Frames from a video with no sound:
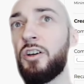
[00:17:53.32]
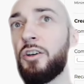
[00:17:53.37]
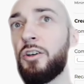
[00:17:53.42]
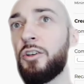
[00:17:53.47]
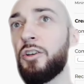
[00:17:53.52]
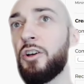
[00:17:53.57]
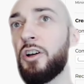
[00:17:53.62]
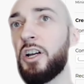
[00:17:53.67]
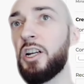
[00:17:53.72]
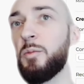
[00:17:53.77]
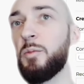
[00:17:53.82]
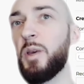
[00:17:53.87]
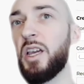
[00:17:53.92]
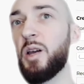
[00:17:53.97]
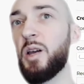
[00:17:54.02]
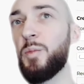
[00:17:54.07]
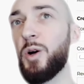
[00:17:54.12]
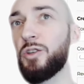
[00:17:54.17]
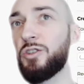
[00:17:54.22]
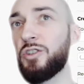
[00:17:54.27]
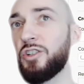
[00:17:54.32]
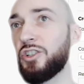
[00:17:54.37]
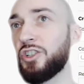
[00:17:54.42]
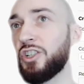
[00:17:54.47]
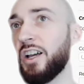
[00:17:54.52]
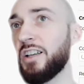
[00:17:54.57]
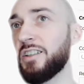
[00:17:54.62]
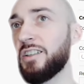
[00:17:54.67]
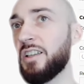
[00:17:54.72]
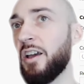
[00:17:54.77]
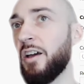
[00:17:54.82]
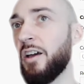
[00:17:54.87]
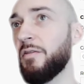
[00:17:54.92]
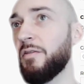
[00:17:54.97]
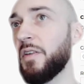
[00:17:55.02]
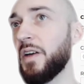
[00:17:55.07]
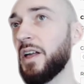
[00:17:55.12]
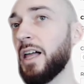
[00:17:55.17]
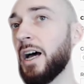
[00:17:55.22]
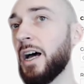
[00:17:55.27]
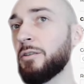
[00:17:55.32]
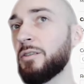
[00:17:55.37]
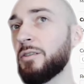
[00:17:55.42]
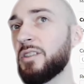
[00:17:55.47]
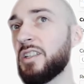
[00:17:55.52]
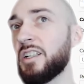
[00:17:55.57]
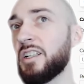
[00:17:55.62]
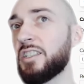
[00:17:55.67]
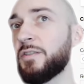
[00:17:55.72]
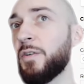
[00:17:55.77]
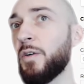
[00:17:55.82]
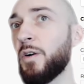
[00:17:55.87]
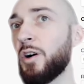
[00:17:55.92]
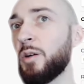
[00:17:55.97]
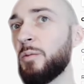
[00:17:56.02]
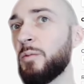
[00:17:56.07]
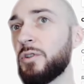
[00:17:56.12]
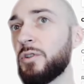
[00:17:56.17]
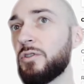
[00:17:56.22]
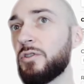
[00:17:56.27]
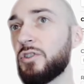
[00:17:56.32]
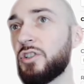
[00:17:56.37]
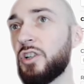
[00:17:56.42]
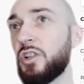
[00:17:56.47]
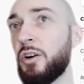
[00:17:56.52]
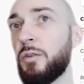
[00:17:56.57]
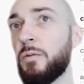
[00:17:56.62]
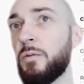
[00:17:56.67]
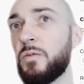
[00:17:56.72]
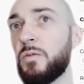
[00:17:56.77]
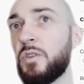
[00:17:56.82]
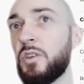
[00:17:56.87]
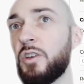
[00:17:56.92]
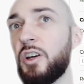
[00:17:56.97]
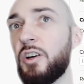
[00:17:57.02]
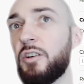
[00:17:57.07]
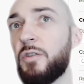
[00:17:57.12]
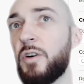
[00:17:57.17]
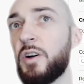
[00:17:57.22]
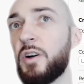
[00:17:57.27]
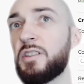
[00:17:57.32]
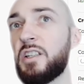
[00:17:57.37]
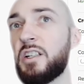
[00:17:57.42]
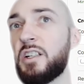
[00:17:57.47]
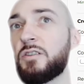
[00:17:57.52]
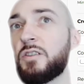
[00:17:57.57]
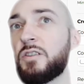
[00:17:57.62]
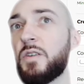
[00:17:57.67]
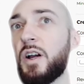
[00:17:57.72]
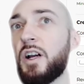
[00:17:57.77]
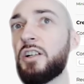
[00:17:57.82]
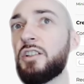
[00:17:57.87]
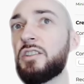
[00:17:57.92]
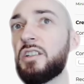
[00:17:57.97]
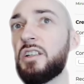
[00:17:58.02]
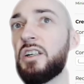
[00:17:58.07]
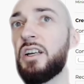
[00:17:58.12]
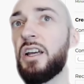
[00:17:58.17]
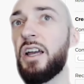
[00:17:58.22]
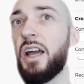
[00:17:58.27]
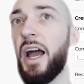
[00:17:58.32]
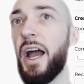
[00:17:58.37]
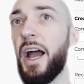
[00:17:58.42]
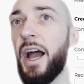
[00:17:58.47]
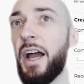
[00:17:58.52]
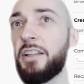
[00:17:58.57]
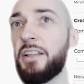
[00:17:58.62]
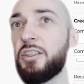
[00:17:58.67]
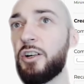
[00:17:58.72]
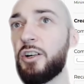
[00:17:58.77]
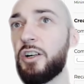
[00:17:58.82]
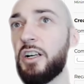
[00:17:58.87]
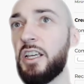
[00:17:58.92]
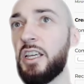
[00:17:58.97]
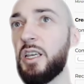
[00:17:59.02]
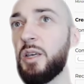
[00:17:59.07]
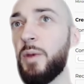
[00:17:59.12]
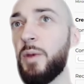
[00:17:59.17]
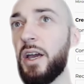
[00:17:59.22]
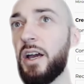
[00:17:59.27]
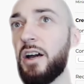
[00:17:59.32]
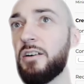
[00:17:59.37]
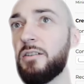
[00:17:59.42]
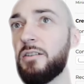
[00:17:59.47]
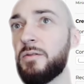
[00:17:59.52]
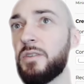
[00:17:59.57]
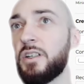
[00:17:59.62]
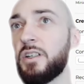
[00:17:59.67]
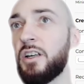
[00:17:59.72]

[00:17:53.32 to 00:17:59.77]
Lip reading: you're going to be able to just fill out this form. So first things first, add your email